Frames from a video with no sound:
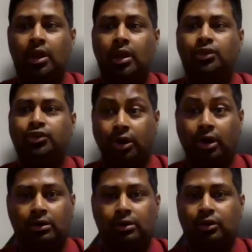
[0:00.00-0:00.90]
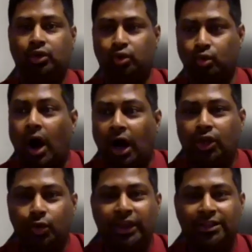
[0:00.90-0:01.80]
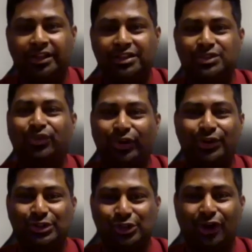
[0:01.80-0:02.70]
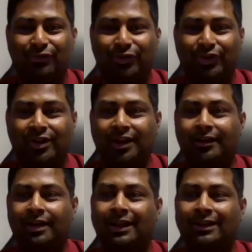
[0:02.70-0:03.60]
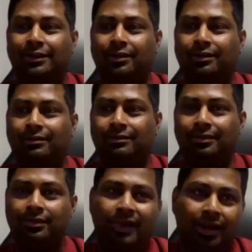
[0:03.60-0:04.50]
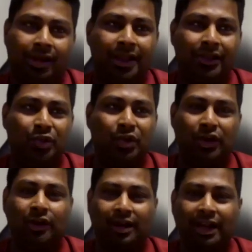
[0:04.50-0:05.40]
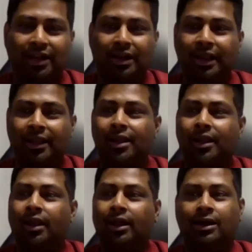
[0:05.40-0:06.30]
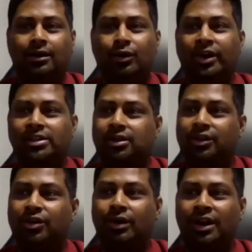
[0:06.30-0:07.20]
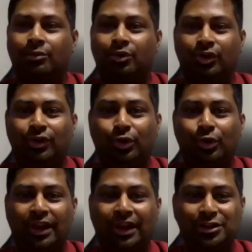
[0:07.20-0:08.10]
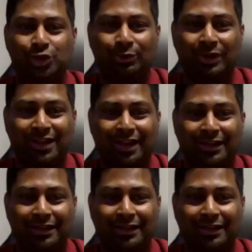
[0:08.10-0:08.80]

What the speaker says: Sure, you are doing this for your job, for your career, and well, again, you cannot write it like, okay, sir, you know what, I'm gonna go and get a job like that.